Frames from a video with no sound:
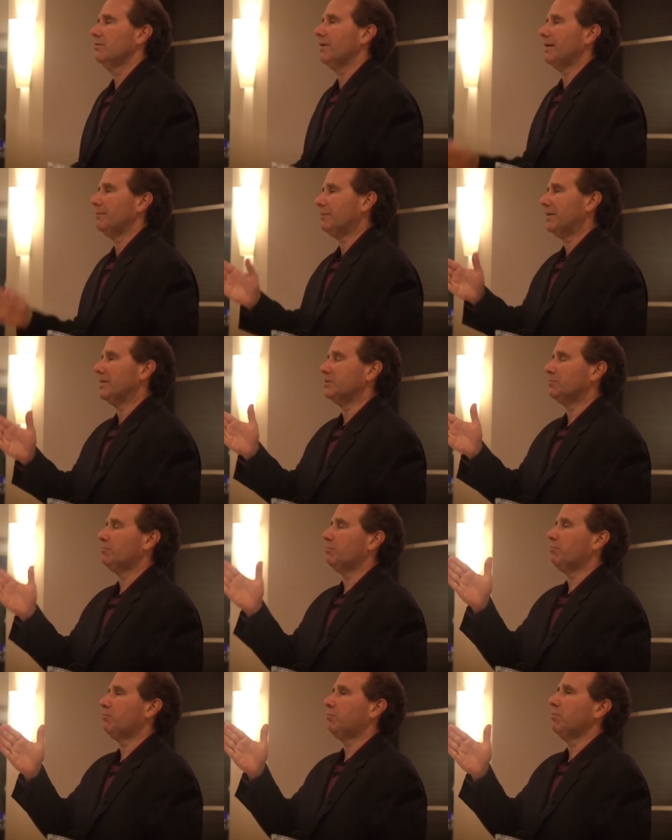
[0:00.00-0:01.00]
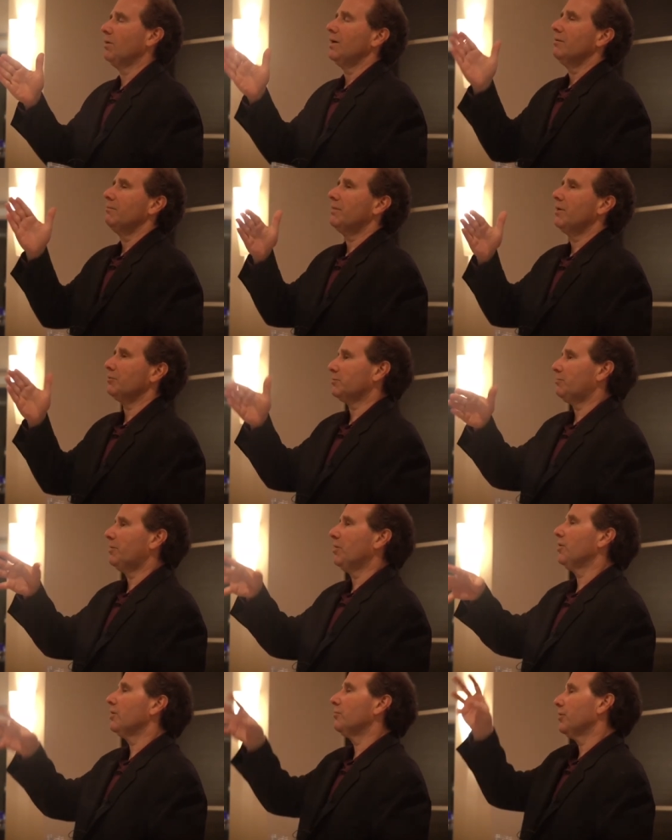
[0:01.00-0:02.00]
Right, because there was a
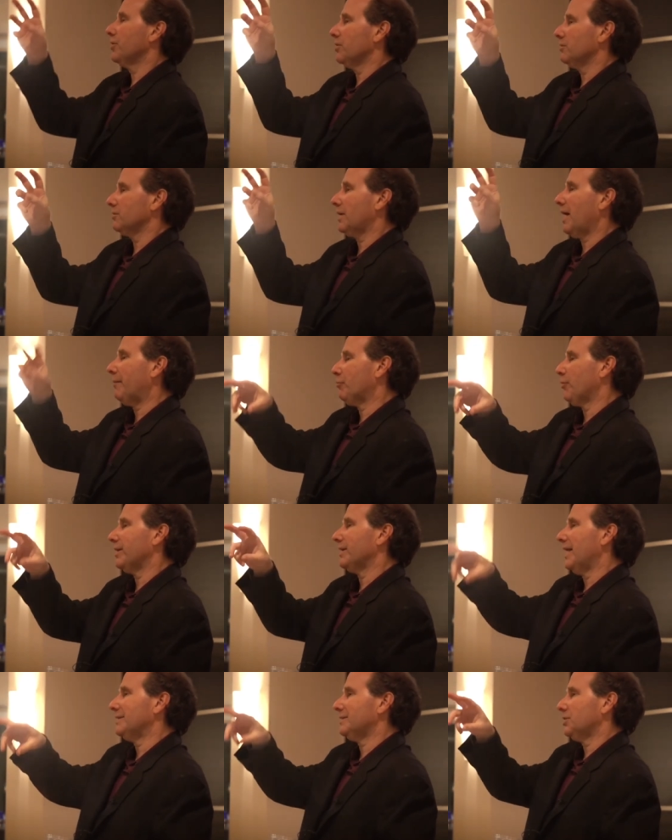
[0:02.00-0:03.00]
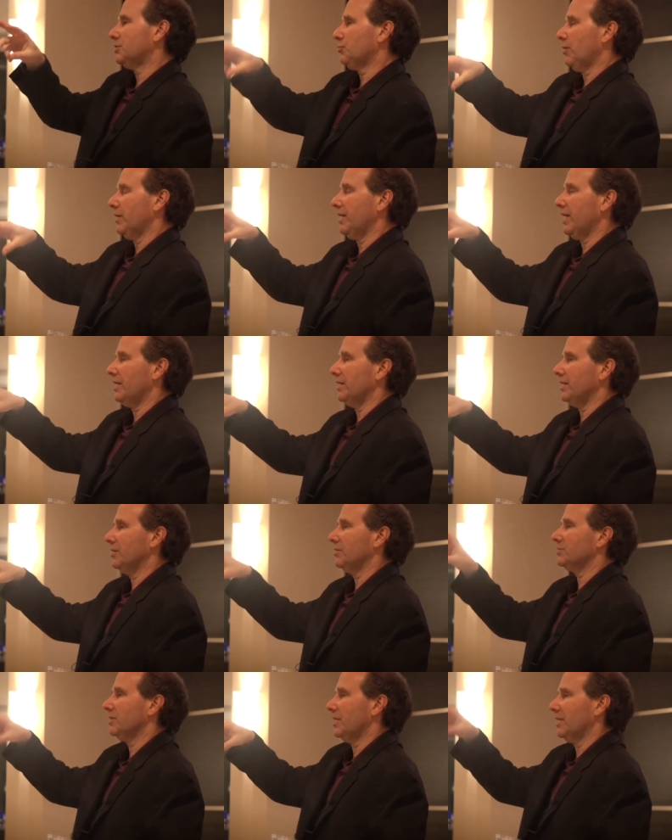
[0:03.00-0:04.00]
period where copyright lasted twenty-eight
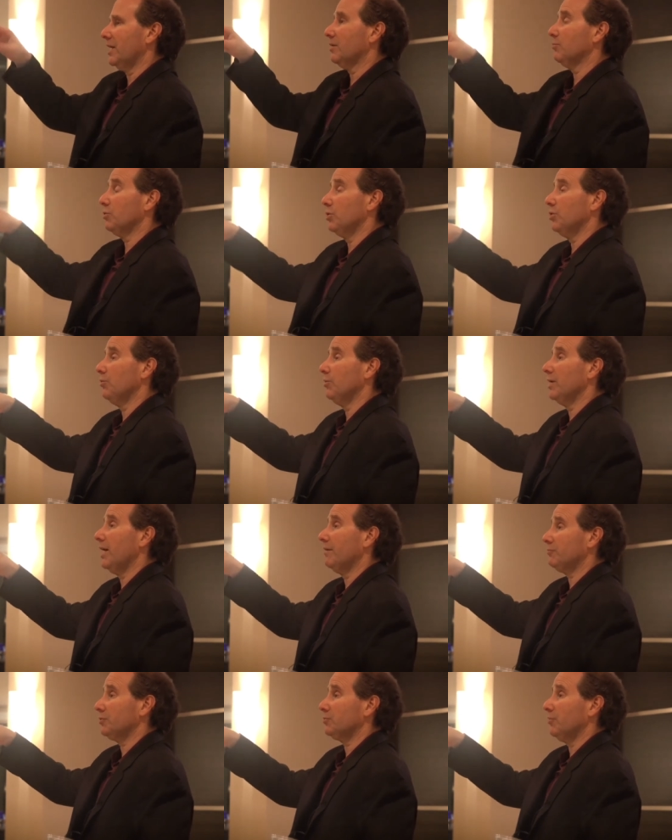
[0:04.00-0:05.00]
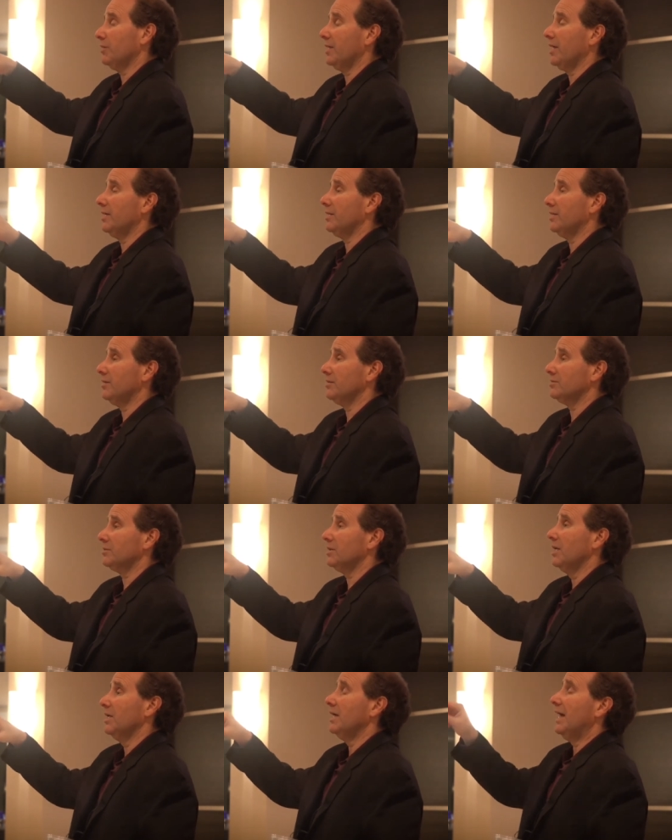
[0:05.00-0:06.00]
years, and then you had to renew it after twenty-eight
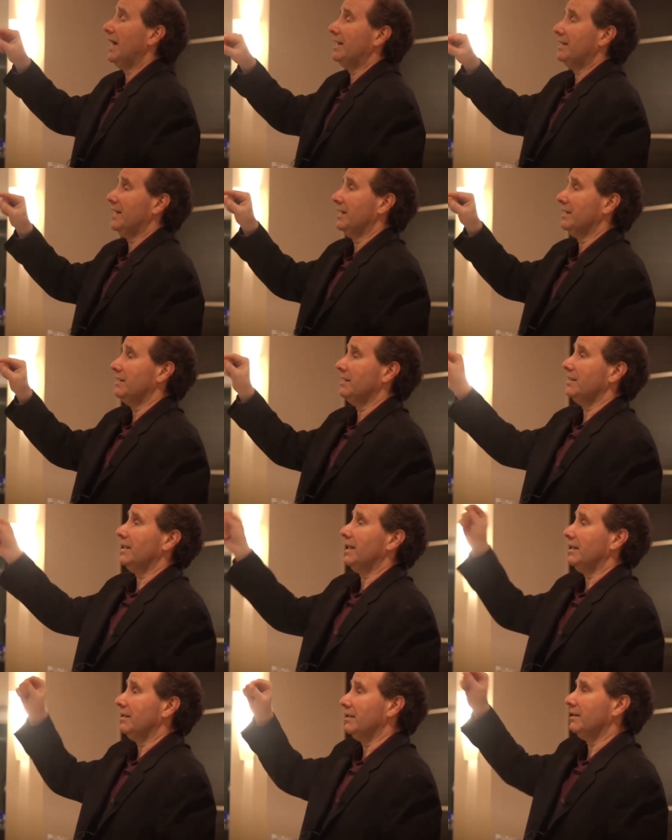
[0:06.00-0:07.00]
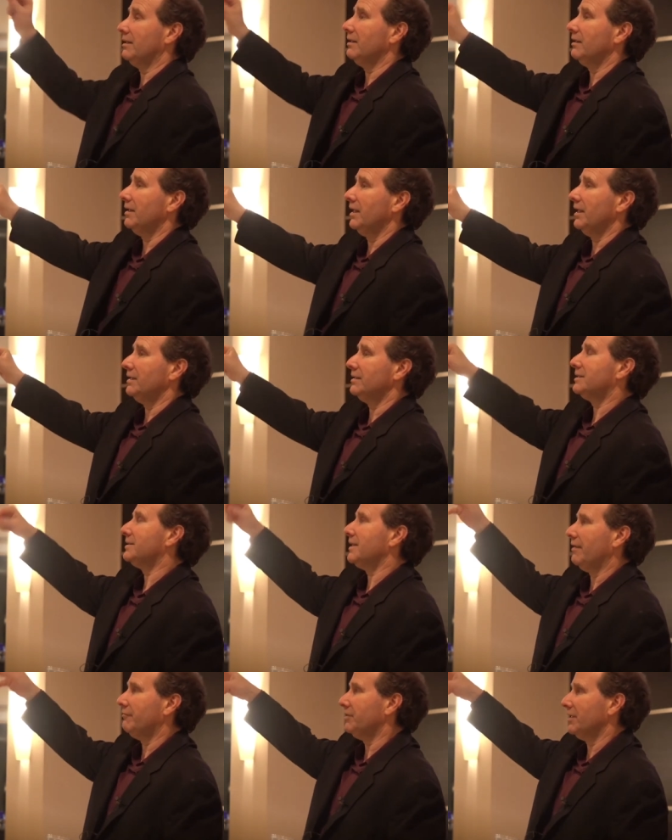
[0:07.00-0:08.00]
years. And then the, in,
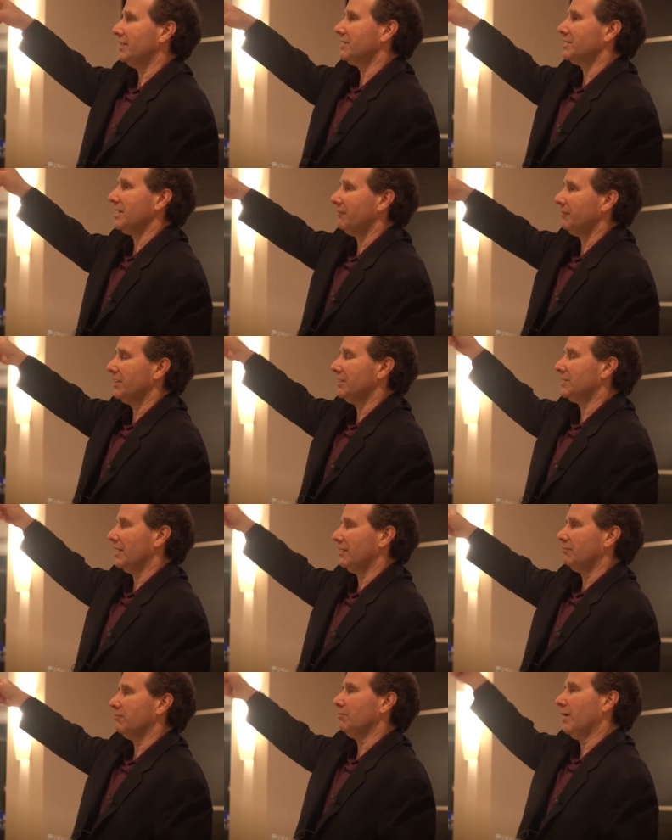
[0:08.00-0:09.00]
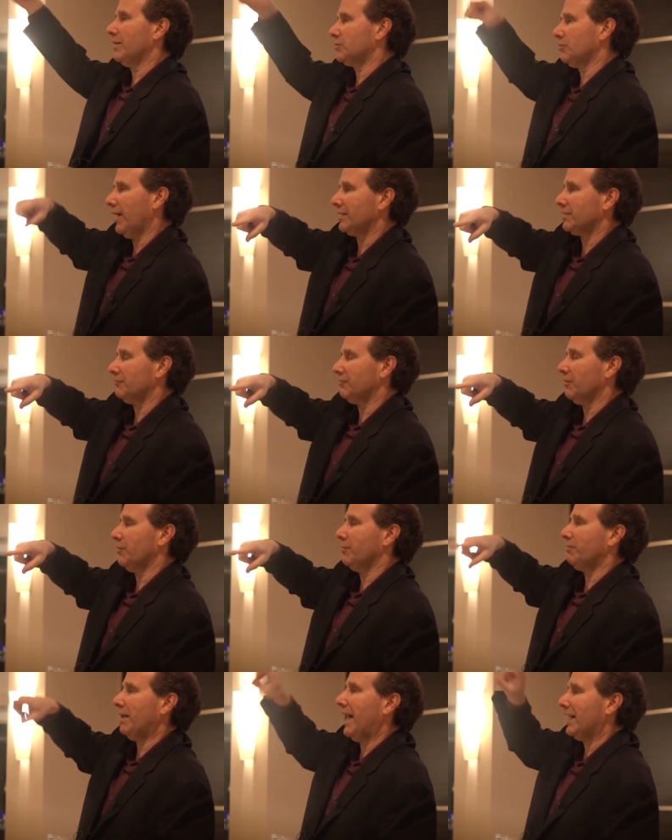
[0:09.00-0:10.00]
seven, in the seventies, they retroactively
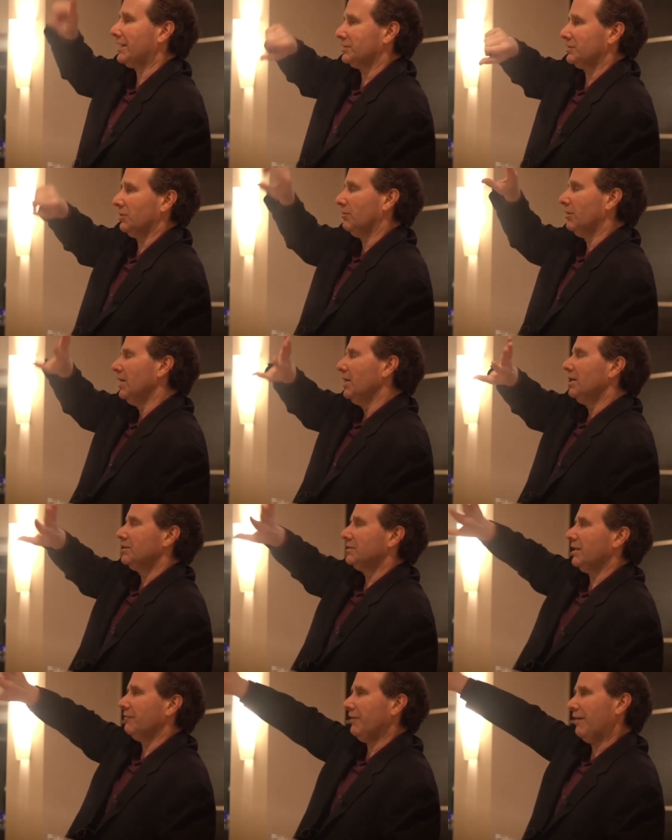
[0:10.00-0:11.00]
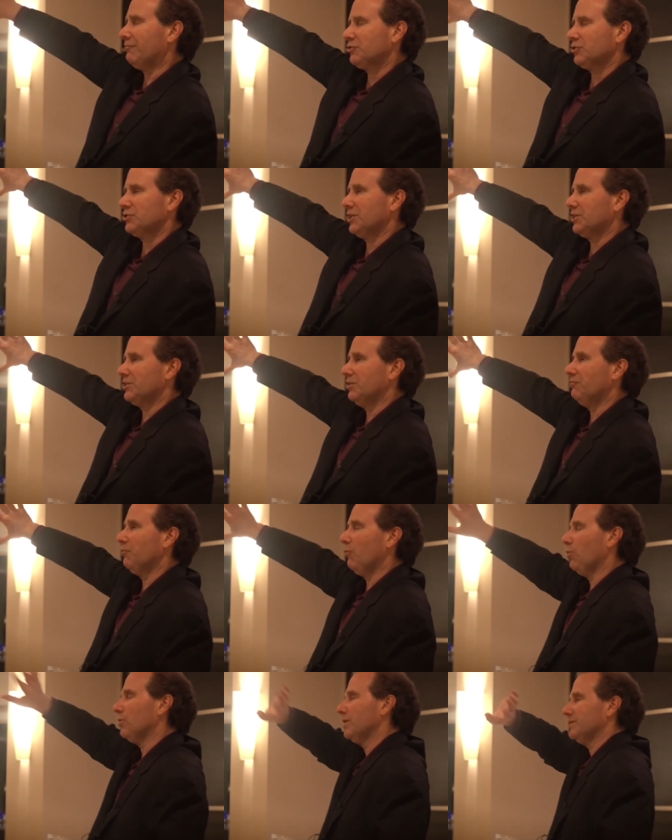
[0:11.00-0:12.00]
went back. And so stuff after
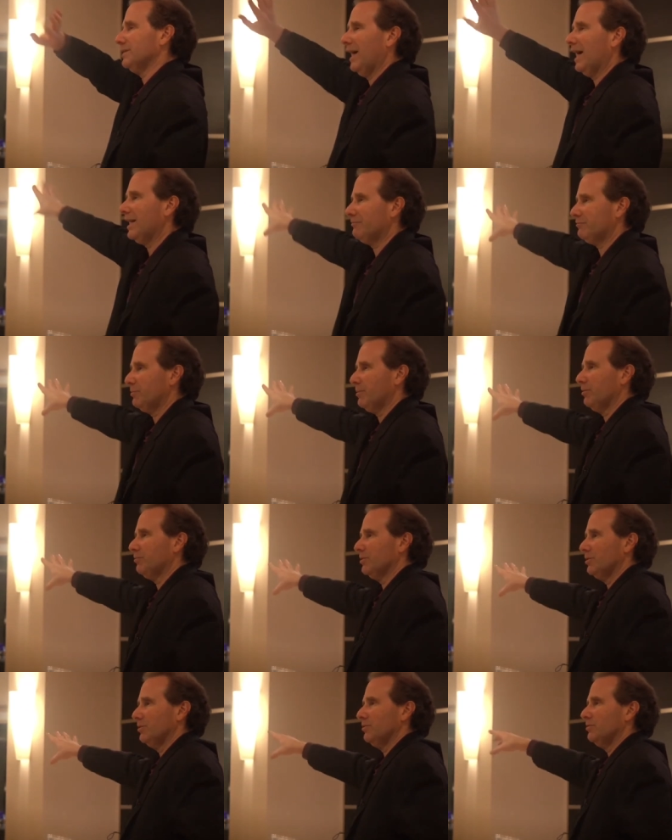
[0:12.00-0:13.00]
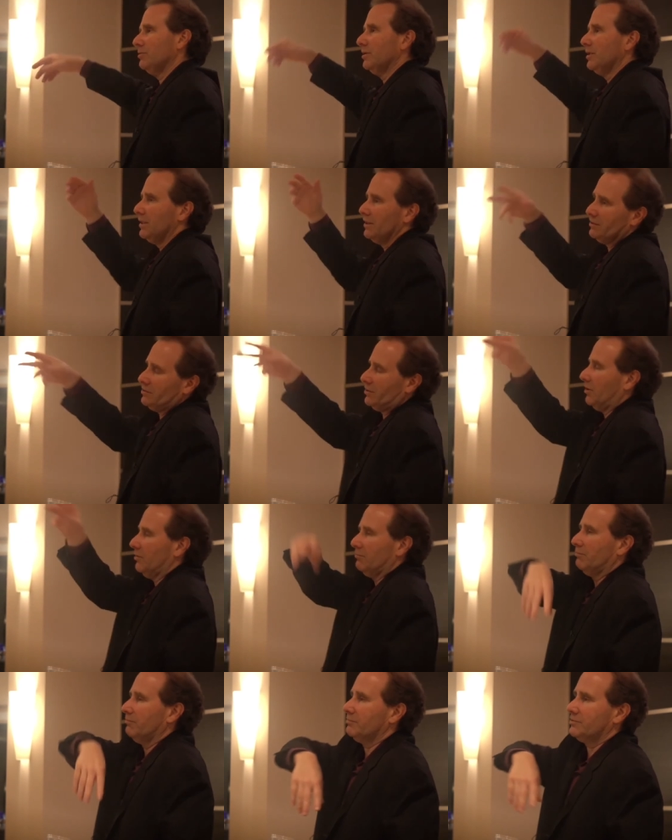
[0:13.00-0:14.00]
sixty-four does not have to be renewed.
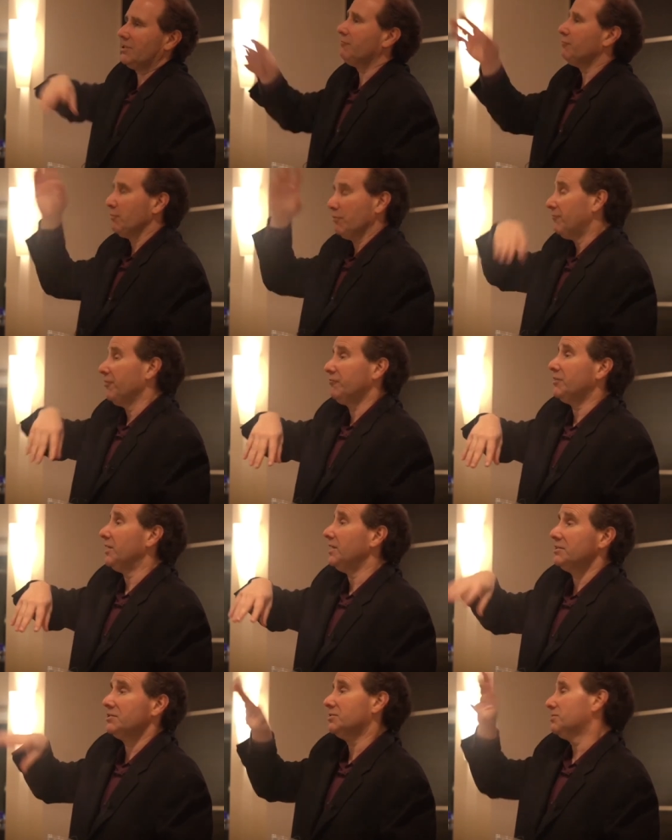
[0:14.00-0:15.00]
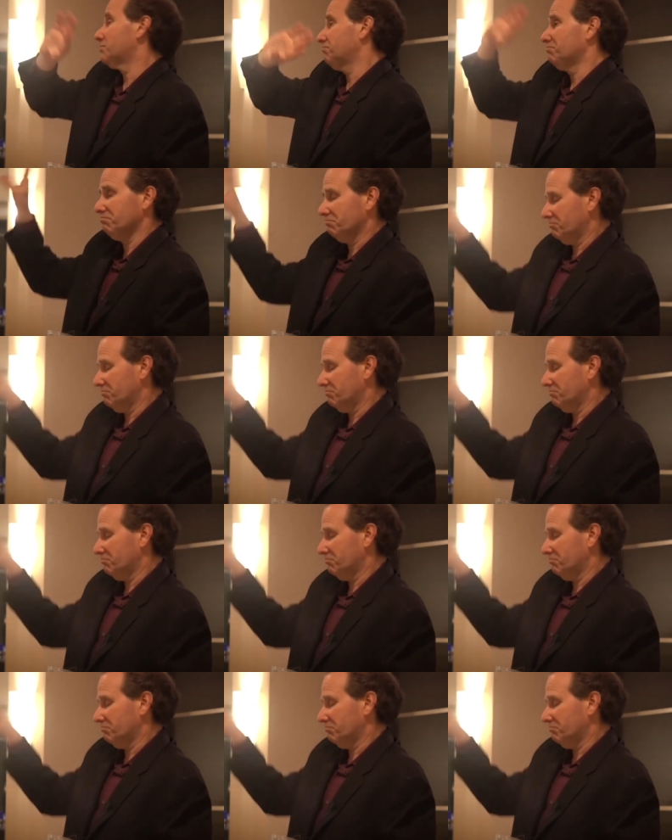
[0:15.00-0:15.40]
So stuff from the fifties,